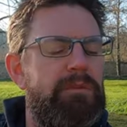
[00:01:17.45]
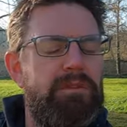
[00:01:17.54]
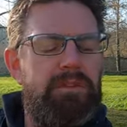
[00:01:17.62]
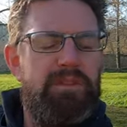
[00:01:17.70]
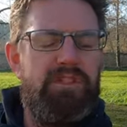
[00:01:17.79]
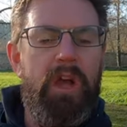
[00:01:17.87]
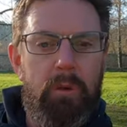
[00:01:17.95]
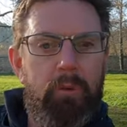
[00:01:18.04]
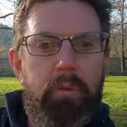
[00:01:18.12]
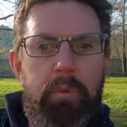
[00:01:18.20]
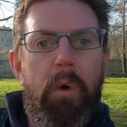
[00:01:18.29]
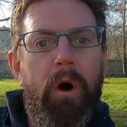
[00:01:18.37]
So
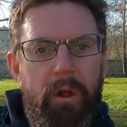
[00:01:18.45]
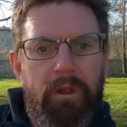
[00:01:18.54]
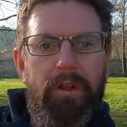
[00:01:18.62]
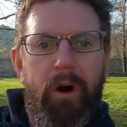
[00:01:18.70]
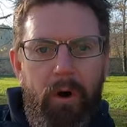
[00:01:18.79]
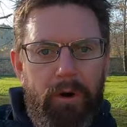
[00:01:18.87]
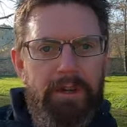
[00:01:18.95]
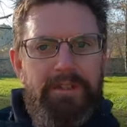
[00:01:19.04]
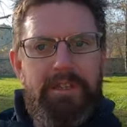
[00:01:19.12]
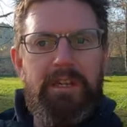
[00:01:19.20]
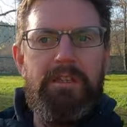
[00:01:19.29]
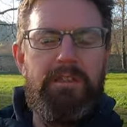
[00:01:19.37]
what?
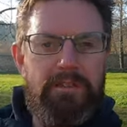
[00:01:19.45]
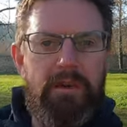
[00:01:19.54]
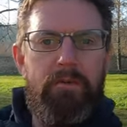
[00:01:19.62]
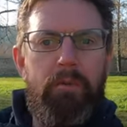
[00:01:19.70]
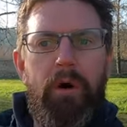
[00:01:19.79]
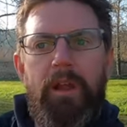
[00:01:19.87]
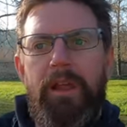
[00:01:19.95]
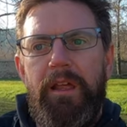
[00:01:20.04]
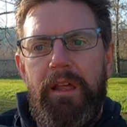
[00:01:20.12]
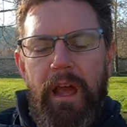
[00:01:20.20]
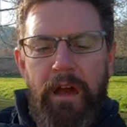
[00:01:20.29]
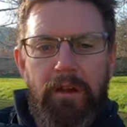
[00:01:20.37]
Honestly, so what?
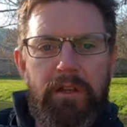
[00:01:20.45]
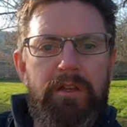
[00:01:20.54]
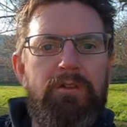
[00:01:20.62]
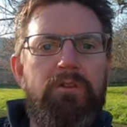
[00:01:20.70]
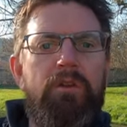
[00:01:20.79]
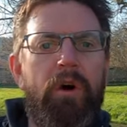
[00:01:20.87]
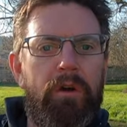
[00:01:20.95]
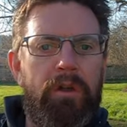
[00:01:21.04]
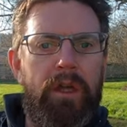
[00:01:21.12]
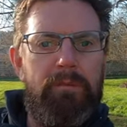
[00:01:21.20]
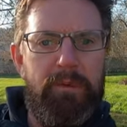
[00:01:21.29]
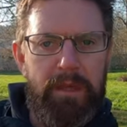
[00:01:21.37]
How can you not
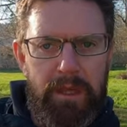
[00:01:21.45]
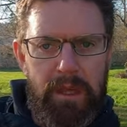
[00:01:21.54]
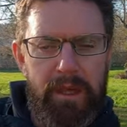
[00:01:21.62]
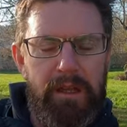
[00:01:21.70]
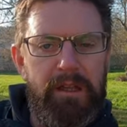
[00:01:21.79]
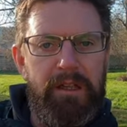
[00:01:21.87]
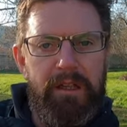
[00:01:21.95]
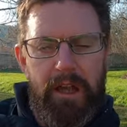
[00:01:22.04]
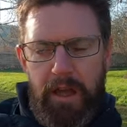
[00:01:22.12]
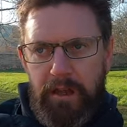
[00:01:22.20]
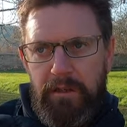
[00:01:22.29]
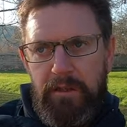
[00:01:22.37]
come here?
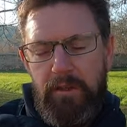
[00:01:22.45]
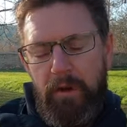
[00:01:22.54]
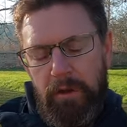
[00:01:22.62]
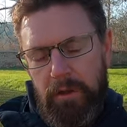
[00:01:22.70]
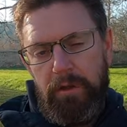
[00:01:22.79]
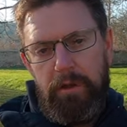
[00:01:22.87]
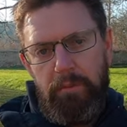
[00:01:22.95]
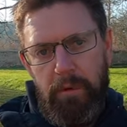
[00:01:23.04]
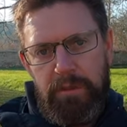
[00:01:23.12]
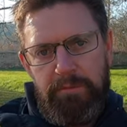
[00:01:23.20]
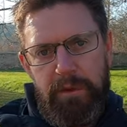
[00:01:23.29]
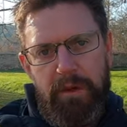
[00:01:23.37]
How can you not look at
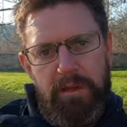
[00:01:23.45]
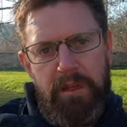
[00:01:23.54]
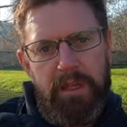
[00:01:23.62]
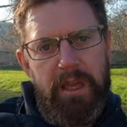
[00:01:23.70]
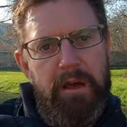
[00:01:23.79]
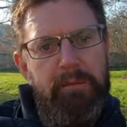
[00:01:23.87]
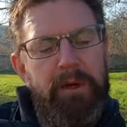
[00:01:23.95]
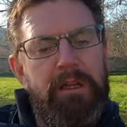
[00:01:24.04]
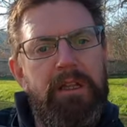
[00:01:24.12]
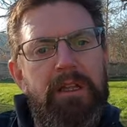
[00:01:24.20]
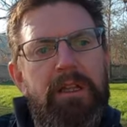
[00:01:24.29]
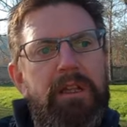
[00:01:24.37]
what's behind the camera
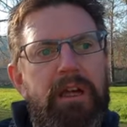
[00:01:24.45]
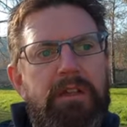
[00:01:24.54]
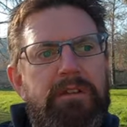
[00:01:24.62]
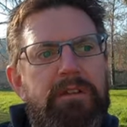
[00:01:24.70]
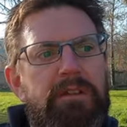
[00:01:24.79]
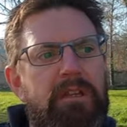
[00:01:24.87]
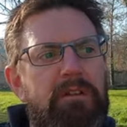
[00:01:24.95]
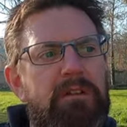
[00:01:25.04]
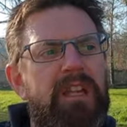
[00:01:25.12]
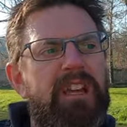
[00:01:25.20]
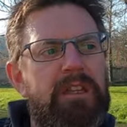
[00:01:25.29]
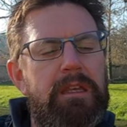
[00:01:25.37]
and just go,
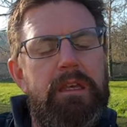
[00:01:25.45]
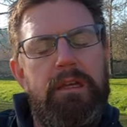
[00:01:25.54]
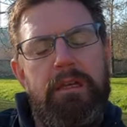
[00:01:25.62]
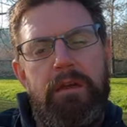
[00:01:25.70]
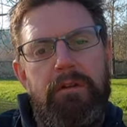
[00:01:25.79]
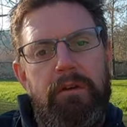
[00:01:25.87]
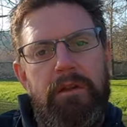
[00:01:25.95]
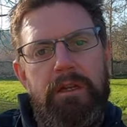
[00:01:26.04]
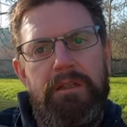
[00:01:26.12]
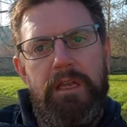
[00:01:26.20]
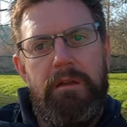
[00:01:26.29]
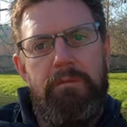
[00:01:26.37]
oh yeah, I'm not going
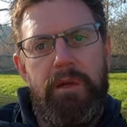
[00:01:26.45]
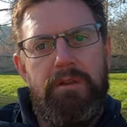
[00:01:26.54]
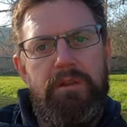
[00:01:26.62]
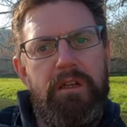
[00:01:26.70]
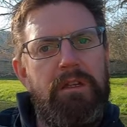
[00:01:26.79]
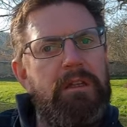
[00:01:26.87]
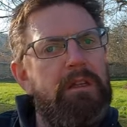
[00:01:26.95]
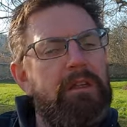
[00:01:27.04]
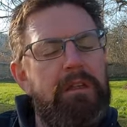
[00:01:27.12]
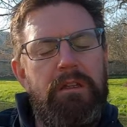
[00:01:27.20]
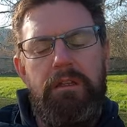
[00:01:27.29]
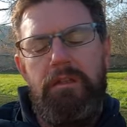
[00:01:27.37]
to take a picture.
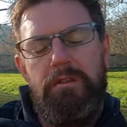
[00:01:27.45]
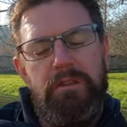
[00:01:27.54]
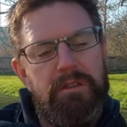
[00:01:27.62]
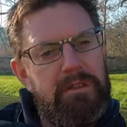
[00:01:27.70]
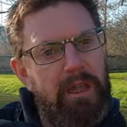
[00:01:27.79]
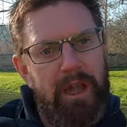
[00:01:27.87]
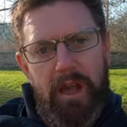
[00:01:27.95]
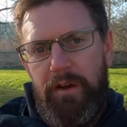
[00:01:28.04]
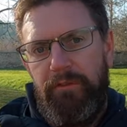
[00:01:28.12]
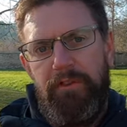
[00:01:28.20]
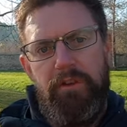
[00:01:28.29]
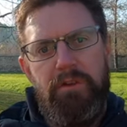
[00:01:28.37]
You just
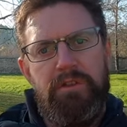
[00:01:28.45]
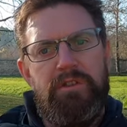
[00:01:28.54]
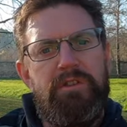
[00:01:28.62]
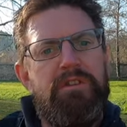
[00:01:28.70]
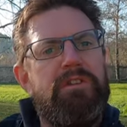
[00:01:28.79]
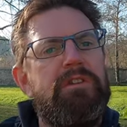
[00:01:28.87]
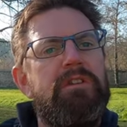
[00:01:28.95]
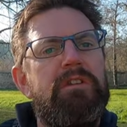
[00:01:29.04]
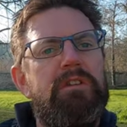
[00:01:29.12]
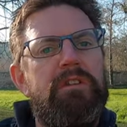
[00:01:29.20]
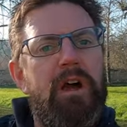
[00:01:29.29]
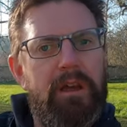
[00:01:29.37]
have to. It's
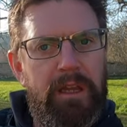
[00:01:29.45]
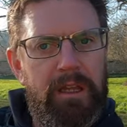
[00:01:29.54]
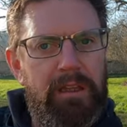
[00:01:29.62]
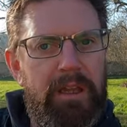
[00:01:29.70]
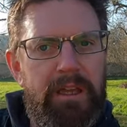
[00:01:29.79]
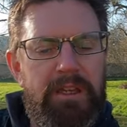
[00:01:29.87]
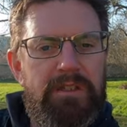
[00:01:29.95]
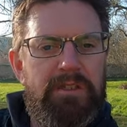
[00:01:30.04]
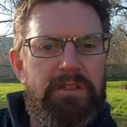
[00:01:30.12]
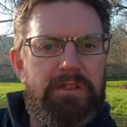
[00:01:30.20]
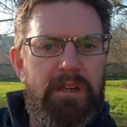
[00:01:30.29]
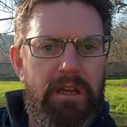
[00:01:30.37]
stunning. It is
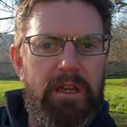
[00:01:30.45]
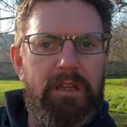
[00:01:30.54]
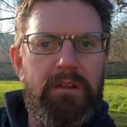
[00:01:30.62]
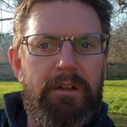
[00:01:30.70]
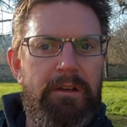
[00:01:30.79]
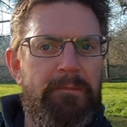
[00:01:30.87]
stunning.